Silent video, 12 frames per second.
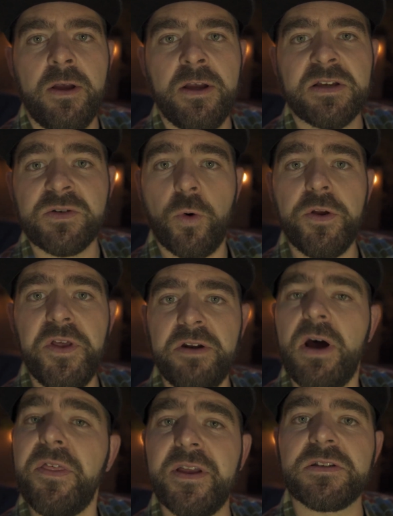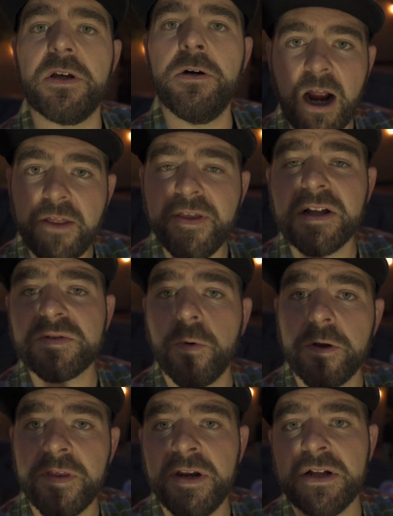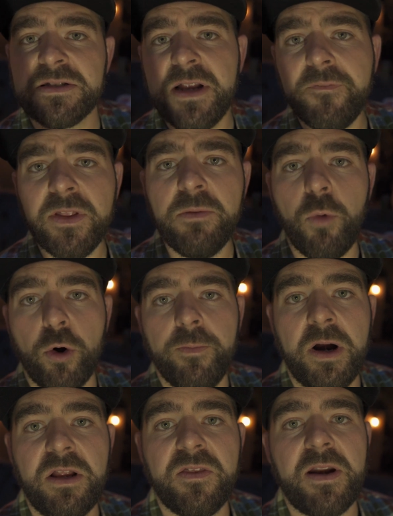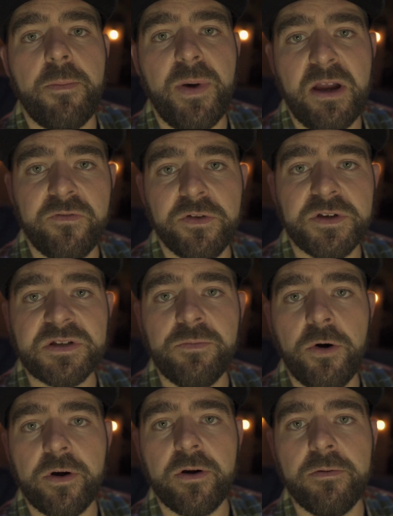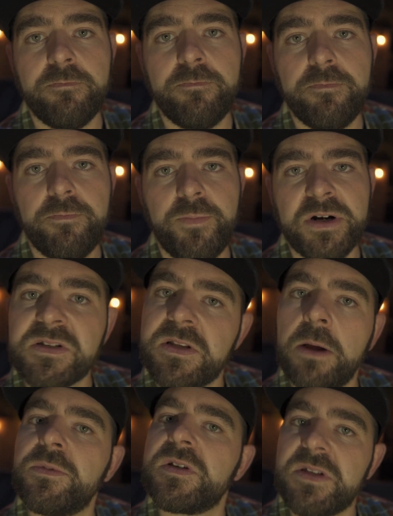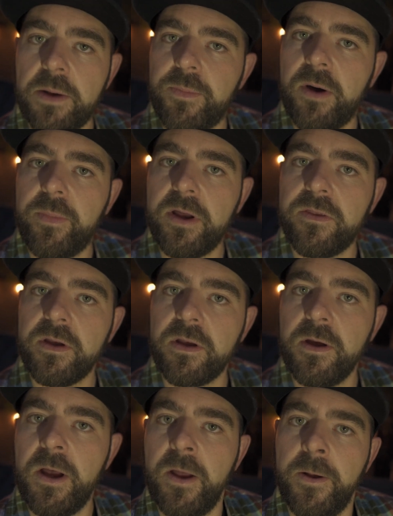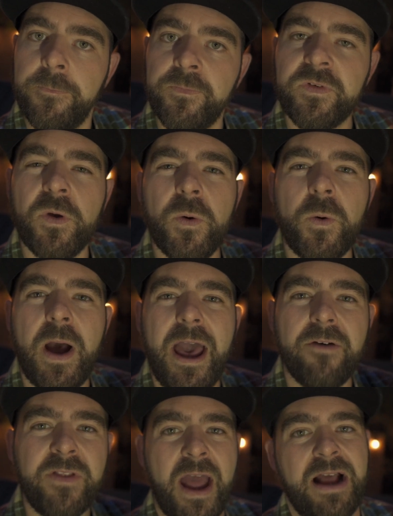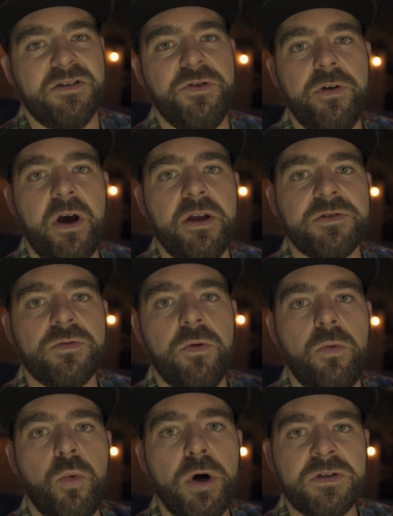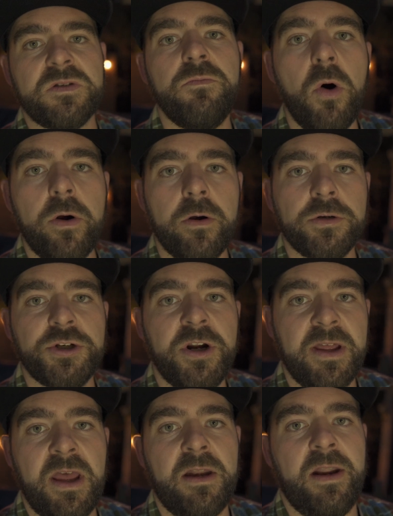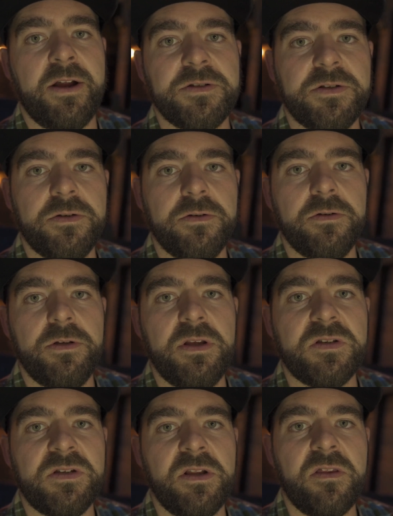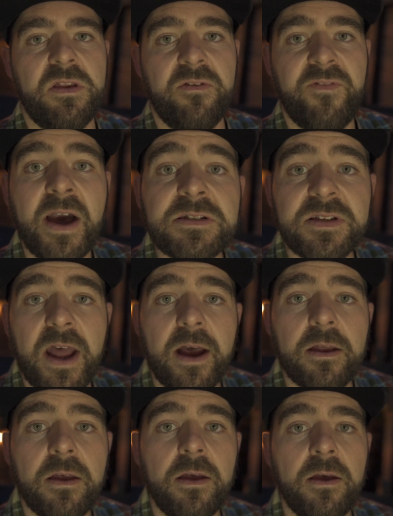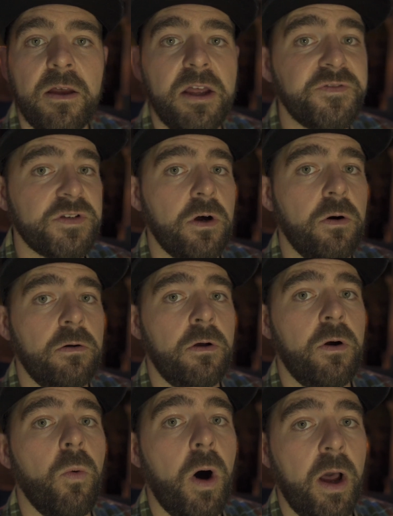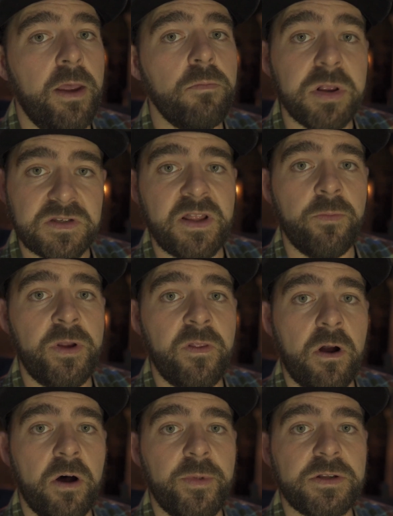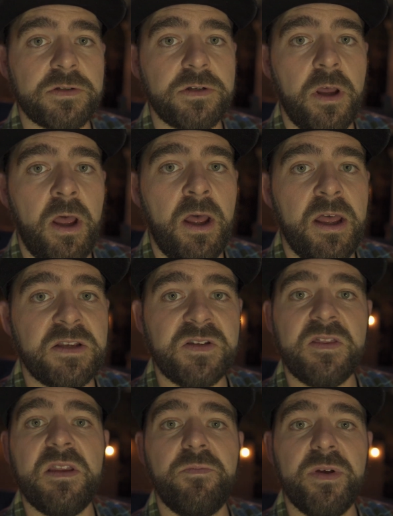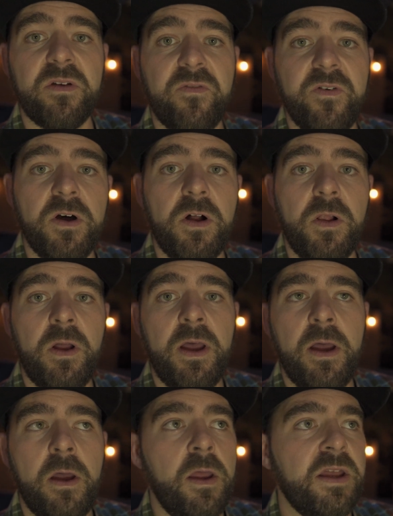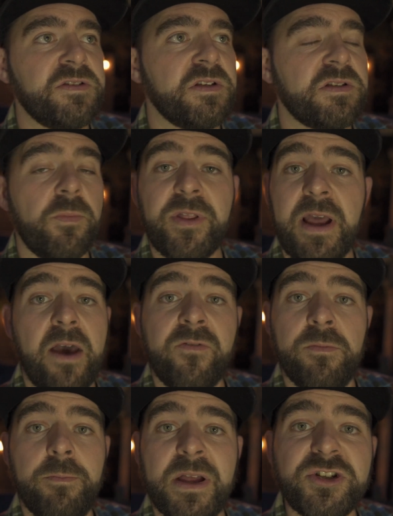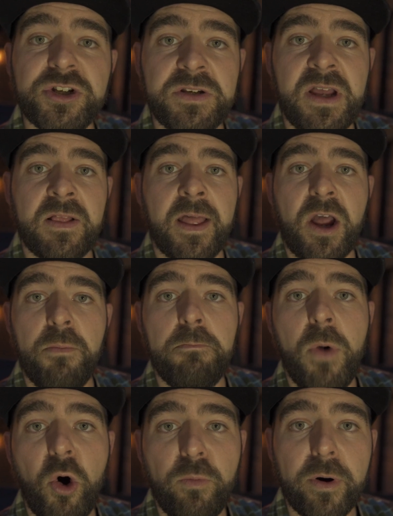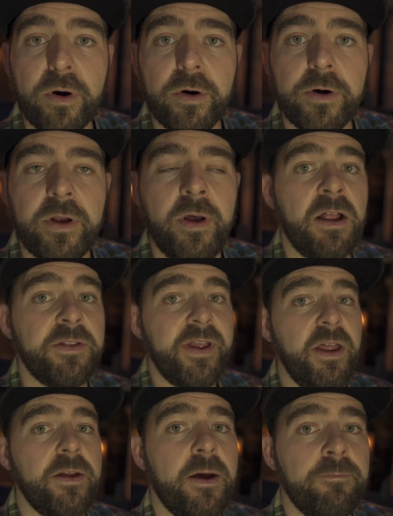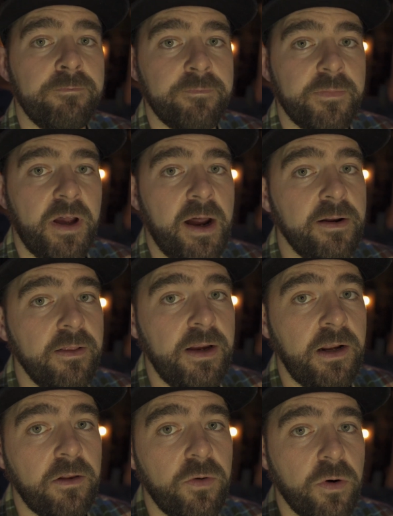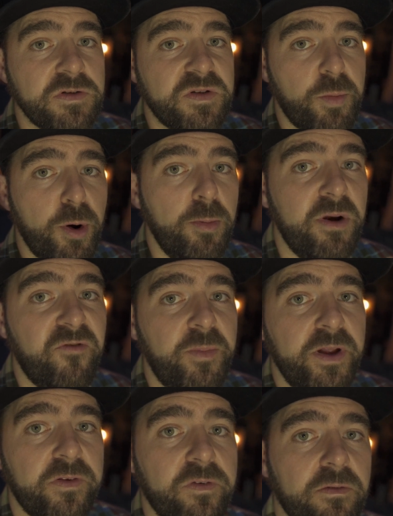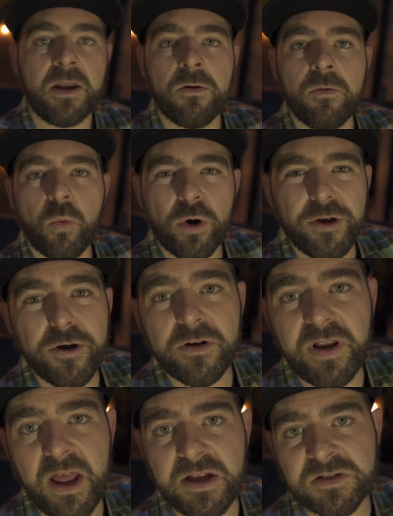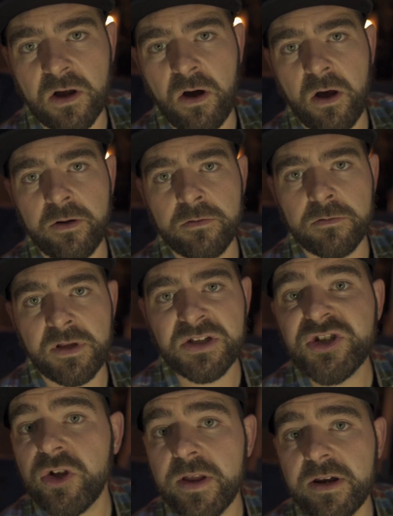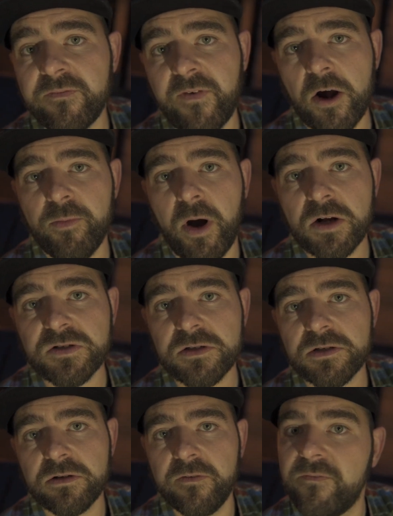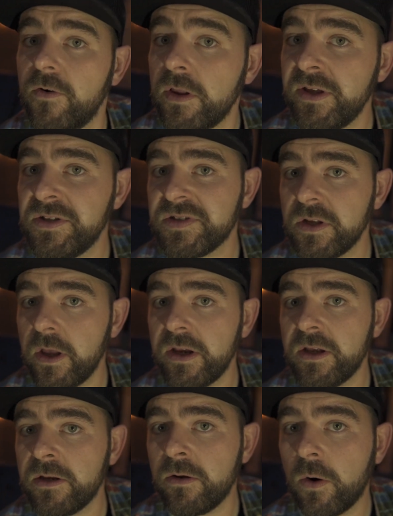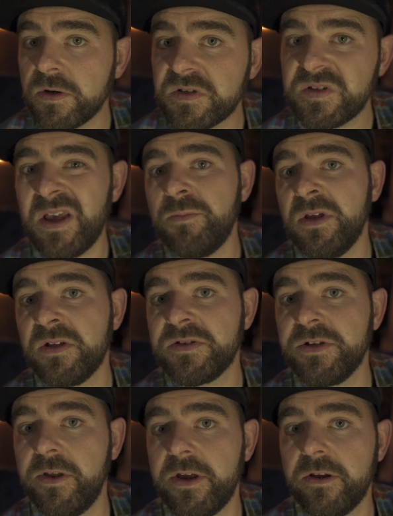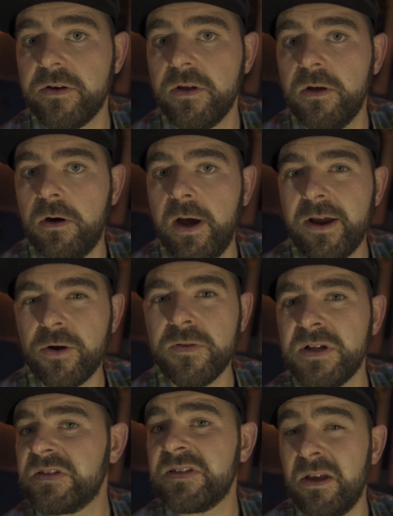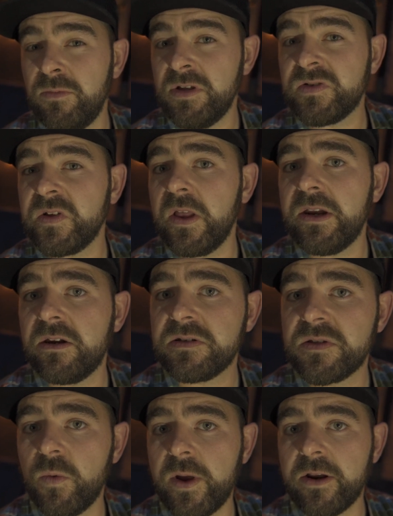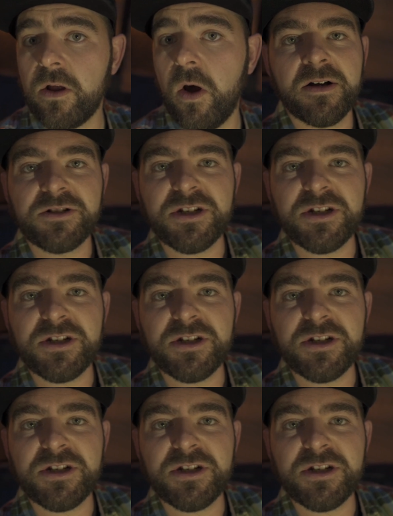Is it worth it? I think so. I think it's worth it. It's definitely more money than I paid for this smoker, but it's time to step up, I think. So I have to ask you guys, what smoker should I get next? Is it the Fat Stack? If so, why? Please tell me in the comments. Is it the Big Fill? Is it something I haven't mentioned yet, like a Moberg? And I'll tell you, I'm kind of leaning towards the Primitive Pits. And what are your takes on insulated fireboxes? Fully insulated or semi-insulated? I heard that semi-insulated is the way to go.